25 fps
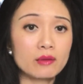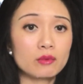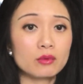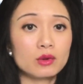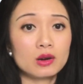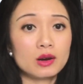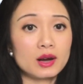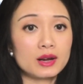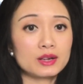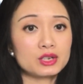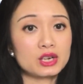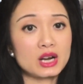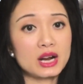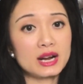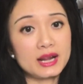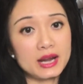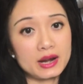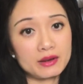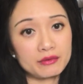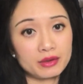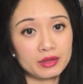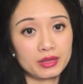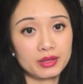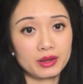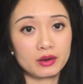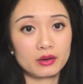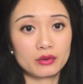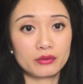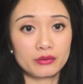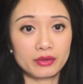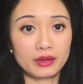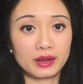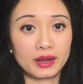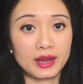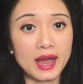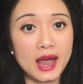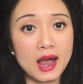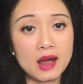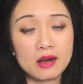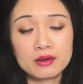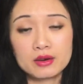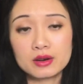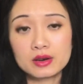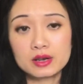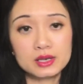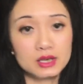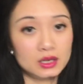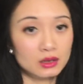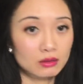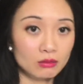well I tried everything over the
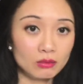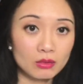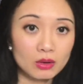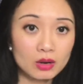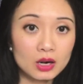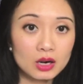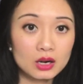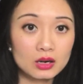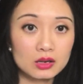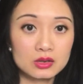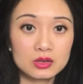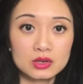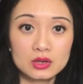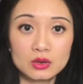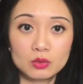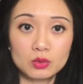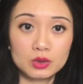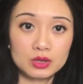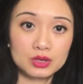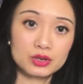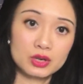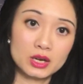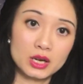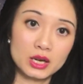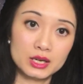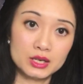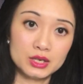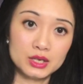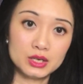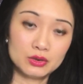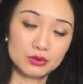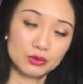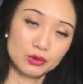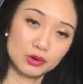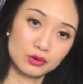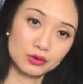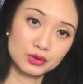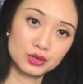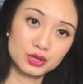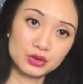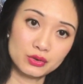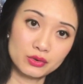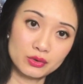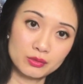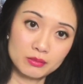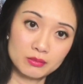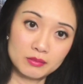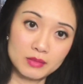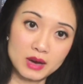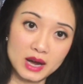counter didn't work so what should I do go
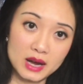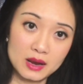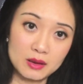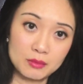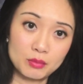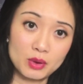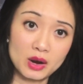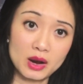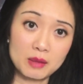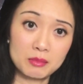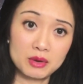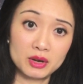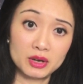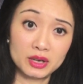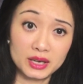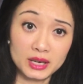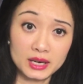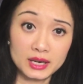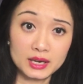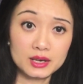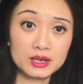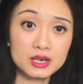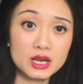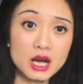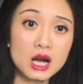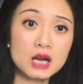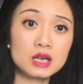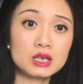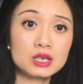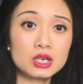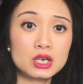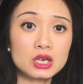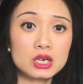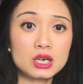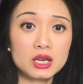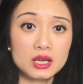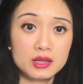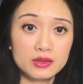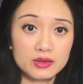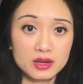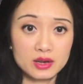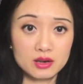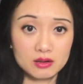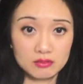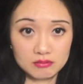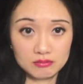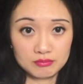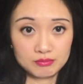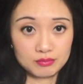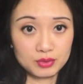to my primary care doctor and
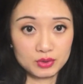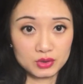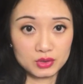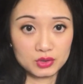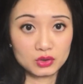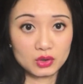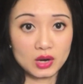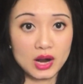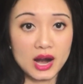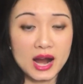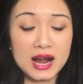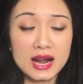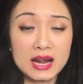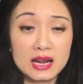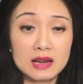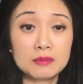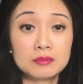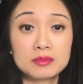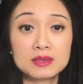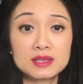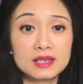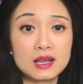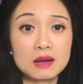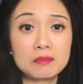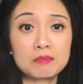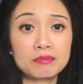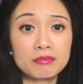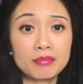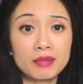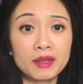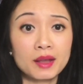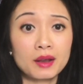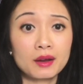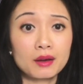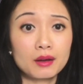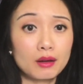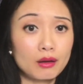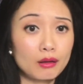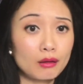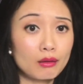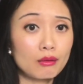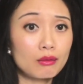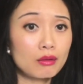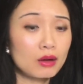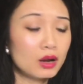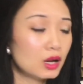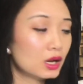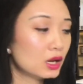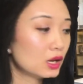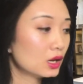then prescribe something
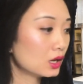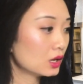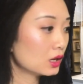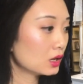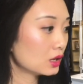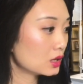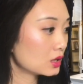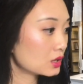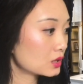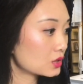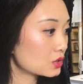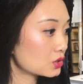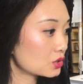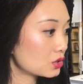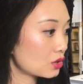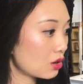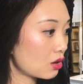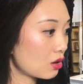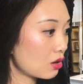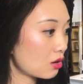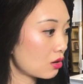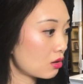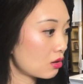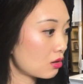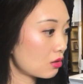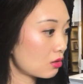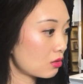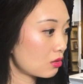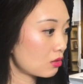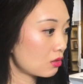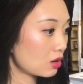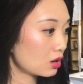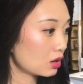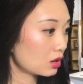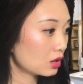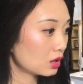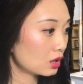new so